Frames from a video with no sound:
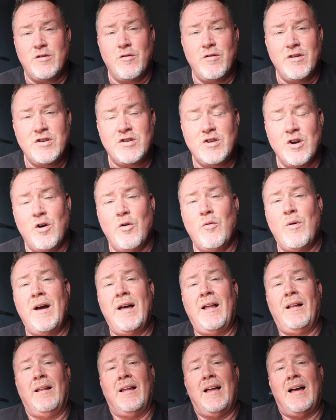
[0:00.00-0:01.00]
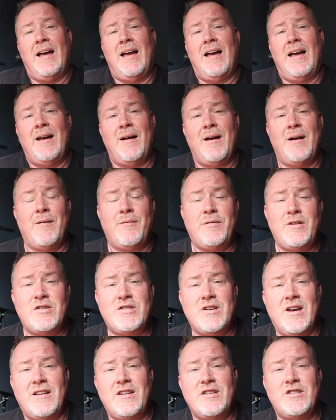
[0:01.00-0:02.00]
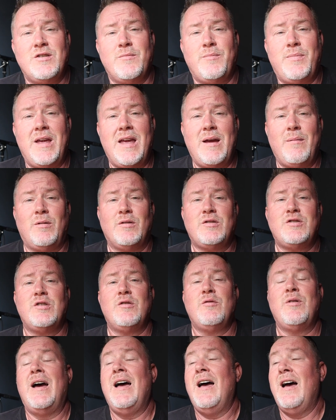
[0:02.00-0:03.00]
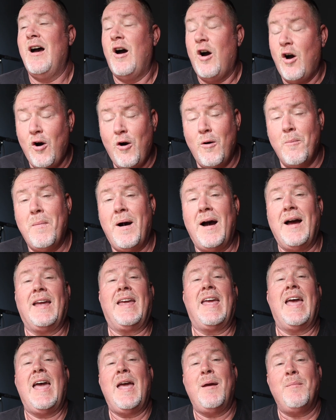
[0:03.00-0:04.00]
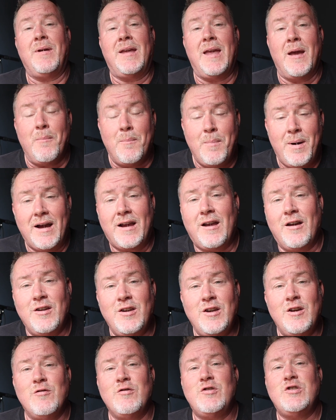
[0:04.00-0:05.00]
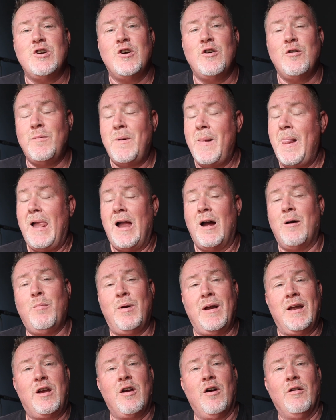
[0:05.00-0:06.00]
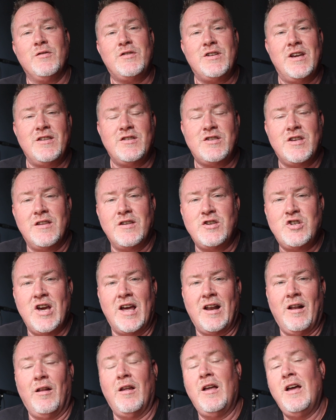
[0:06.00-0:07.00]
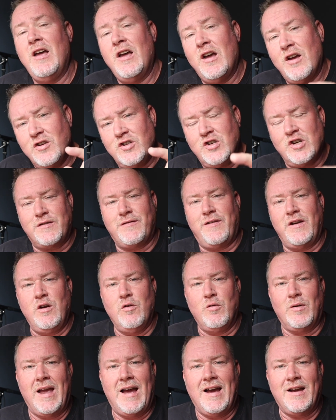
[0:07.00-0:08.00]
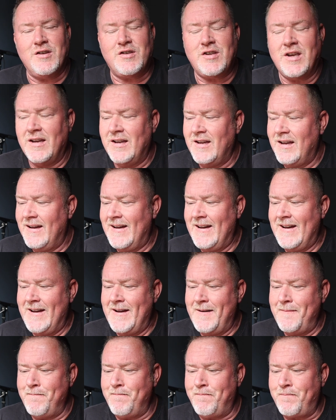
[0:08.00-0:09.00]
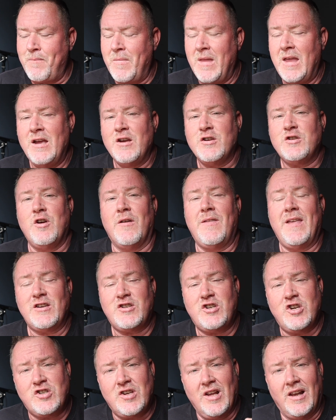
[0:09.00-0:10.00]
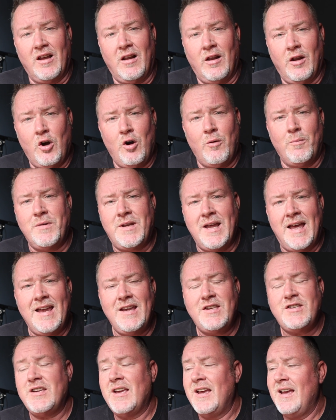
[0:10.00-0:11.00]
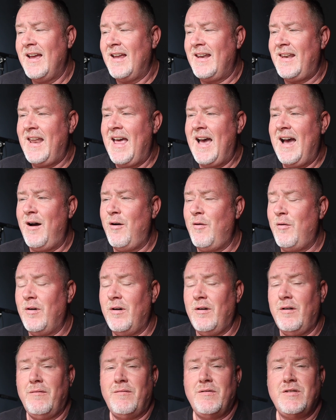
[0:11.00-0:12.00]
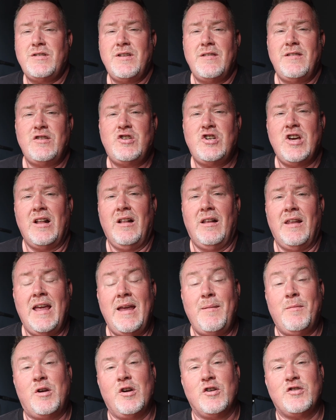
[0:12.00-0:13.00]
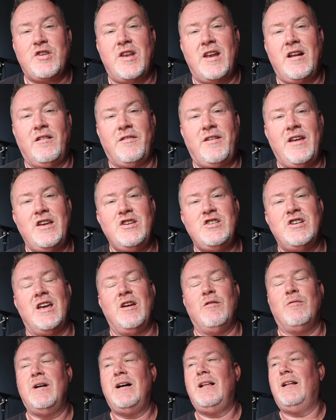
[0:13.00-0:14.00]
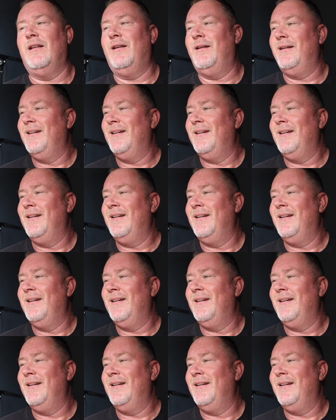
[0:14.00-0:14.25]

going so well, uh, I've decided to be able to up my game, get back on YouTube and bring content to the channel just for you guys. Um, so that's just a little update. Now, obviously the channel name, Costaville DJ, well,